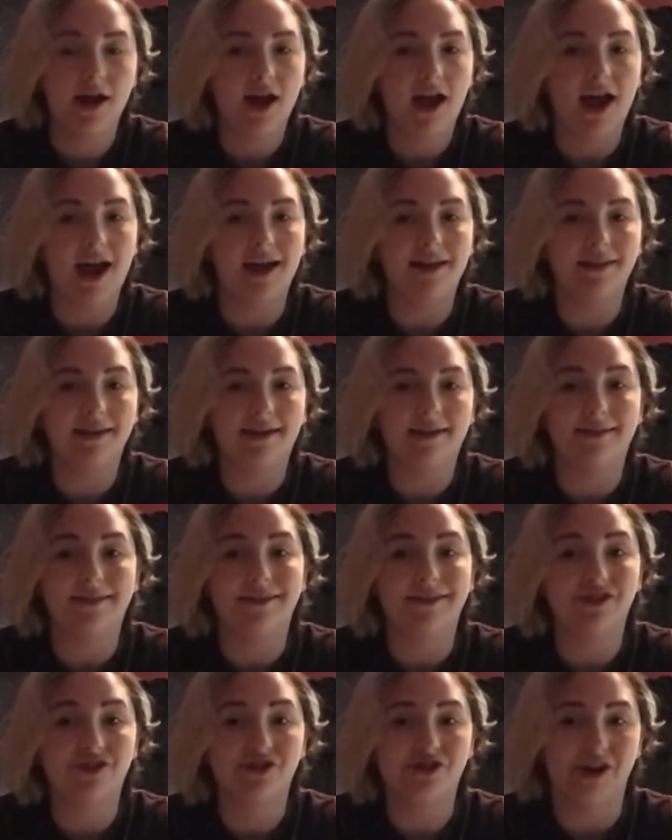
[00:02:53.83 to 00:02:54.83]
And then
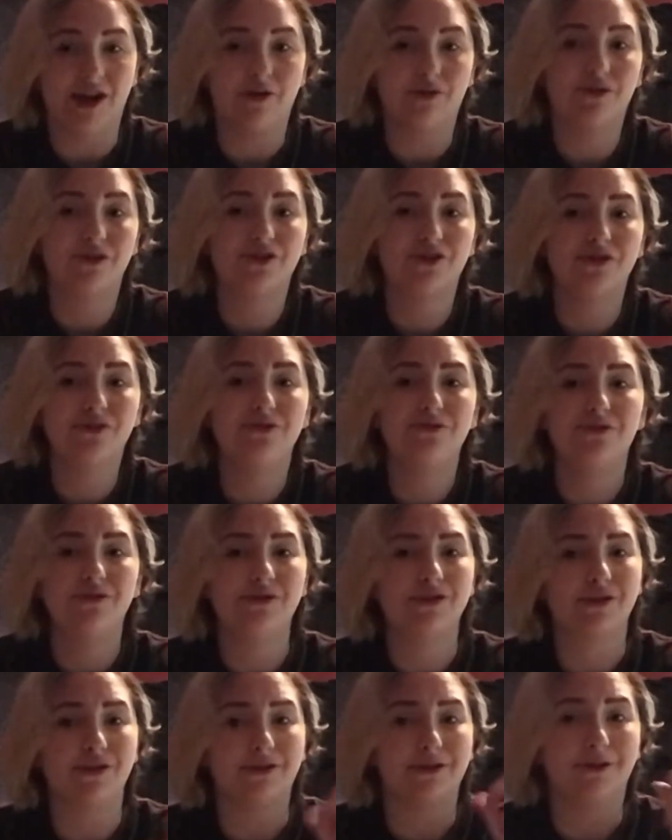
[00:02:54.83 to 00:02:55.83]
shower
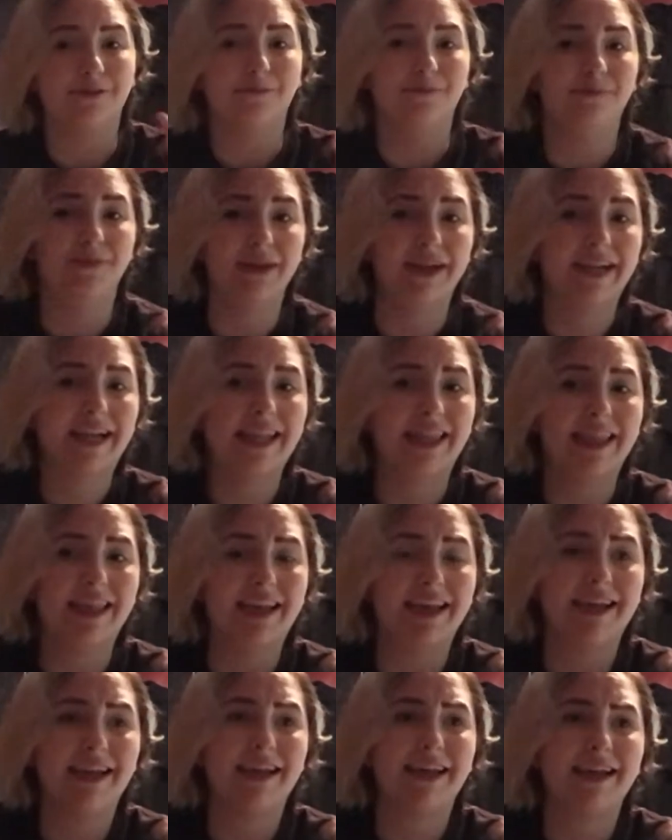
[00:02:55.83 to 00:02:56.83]
shoes are a big
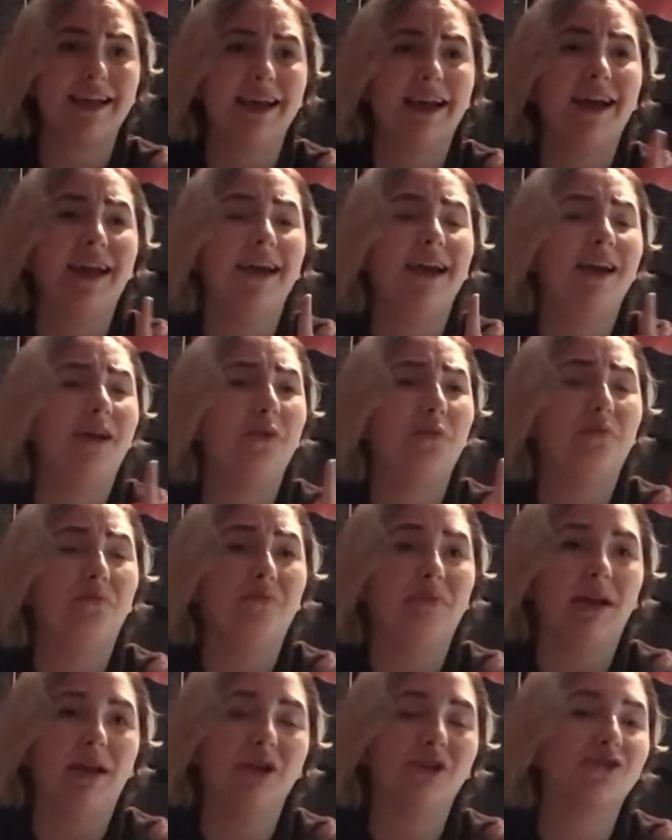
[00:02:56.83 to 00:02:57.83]
thing.
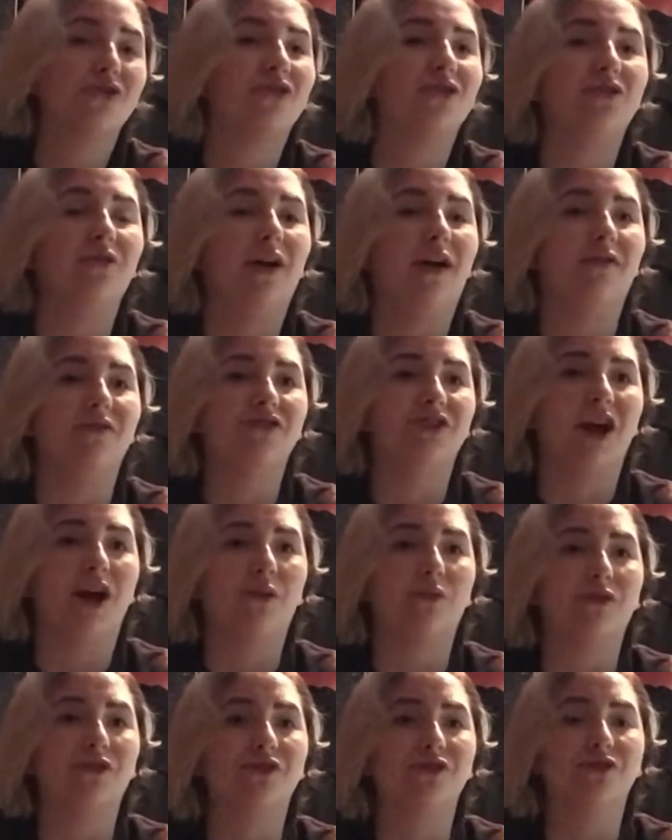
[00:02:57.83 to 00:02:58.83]
Make sure you have
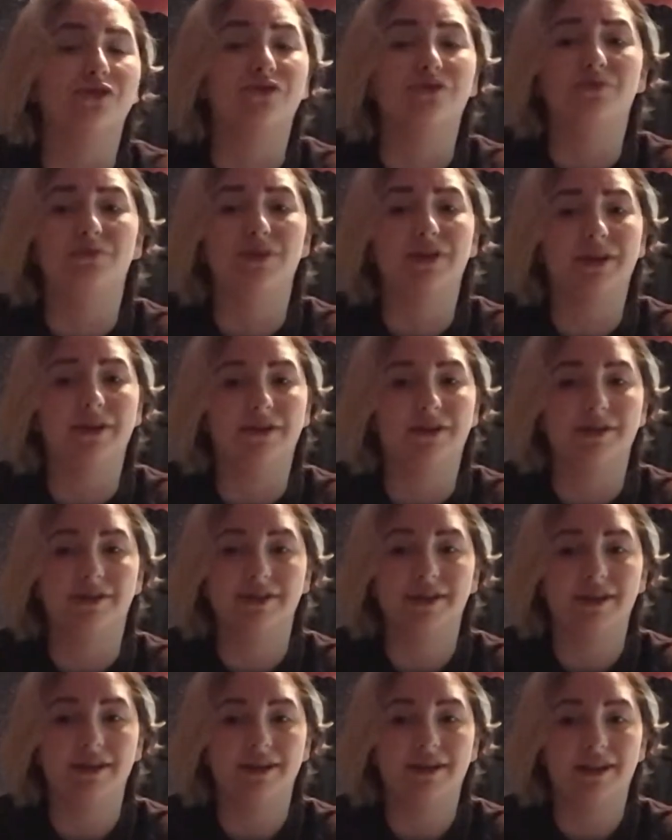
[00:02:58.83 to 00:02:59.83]
shower shoes because
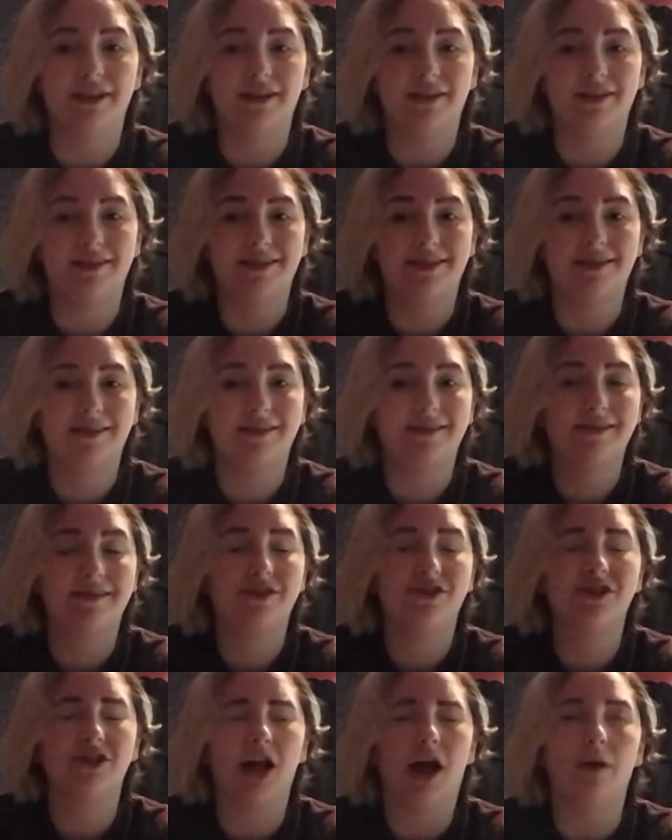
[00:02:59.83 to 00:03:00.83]

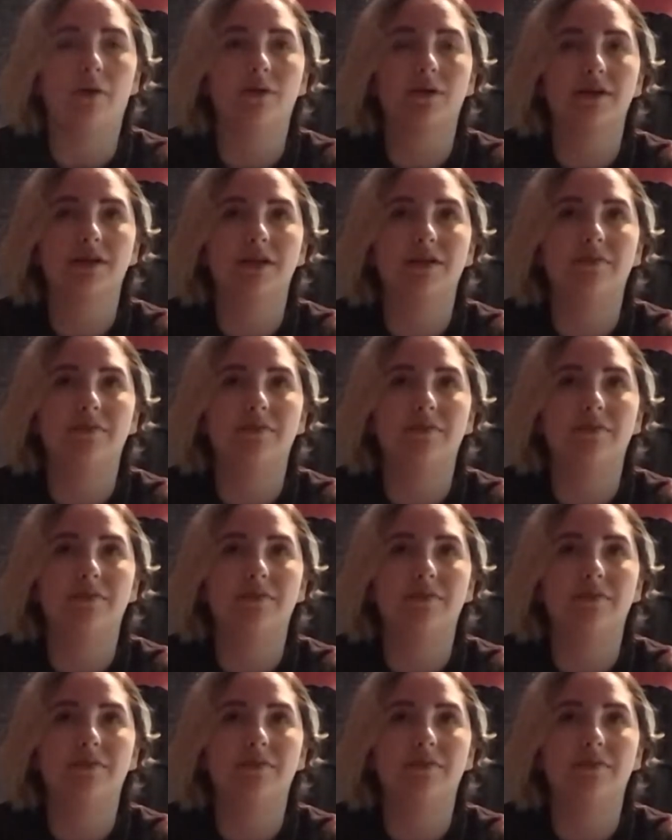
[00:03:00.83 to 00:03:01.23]
showers can